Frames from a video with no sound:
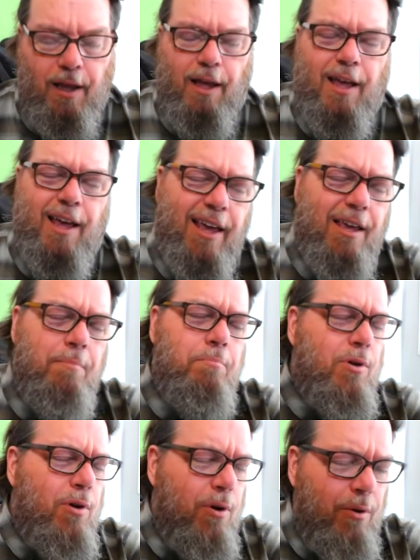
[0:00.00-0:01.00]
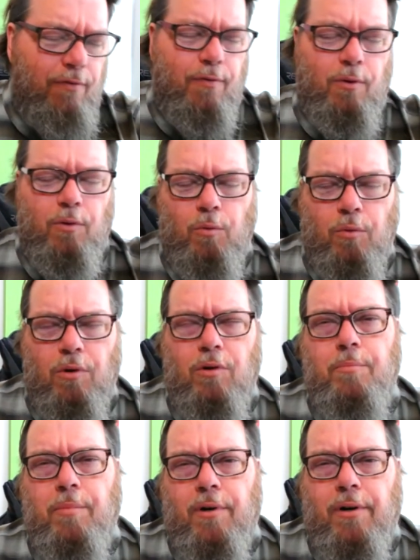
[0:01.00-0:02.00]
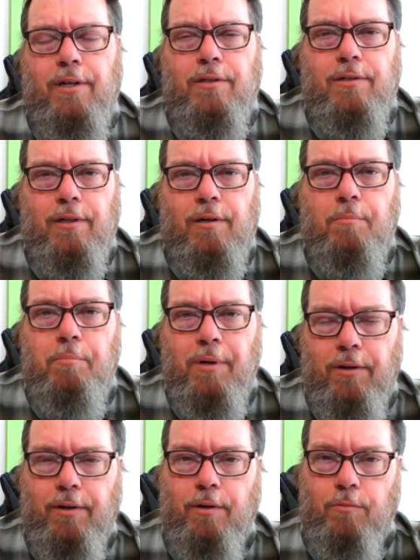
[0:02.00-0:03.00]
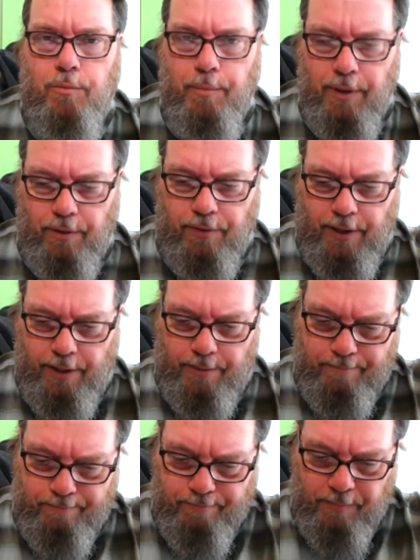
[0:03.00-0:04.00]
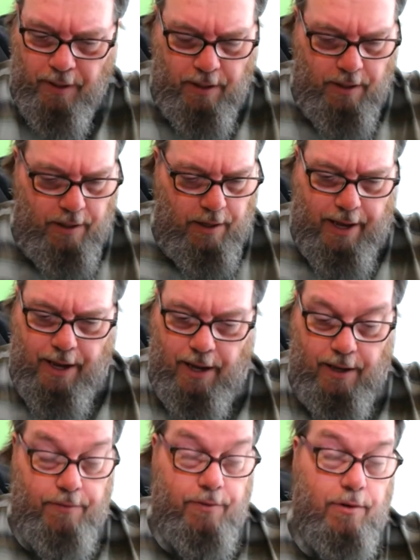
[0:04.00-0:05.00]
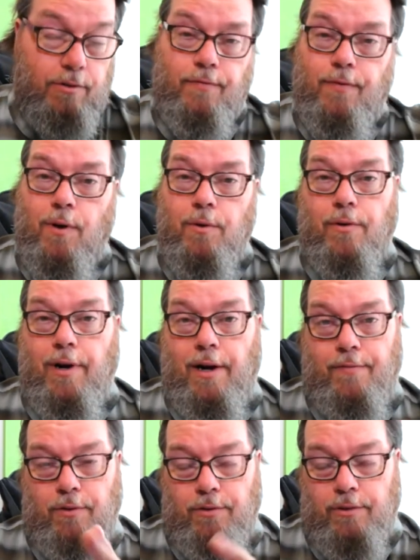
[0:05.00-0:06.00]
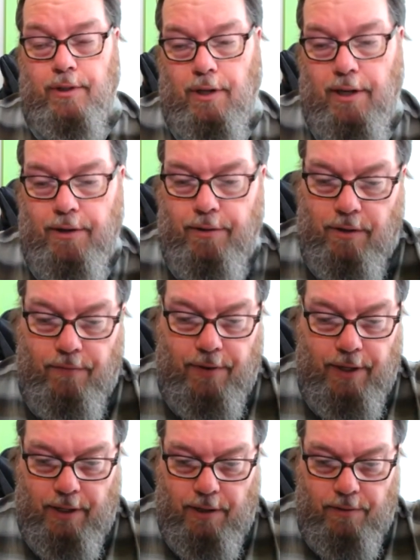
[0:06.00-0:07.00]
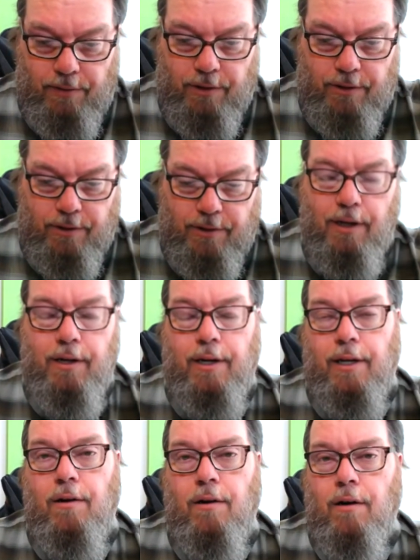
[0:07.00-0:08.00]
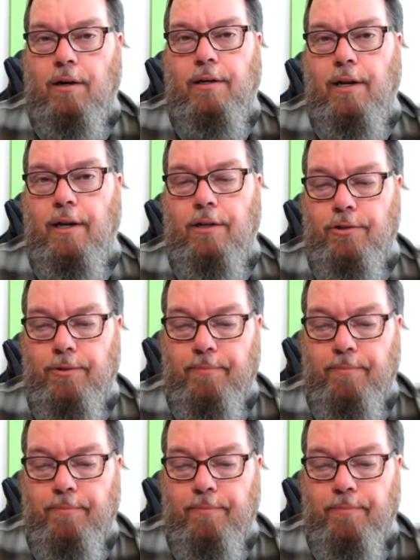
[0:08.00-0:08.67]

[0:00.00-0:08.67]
A beautiful World Birding Center building was built there. And, and there's a photograph you'll see later in the video, just stunning architecture.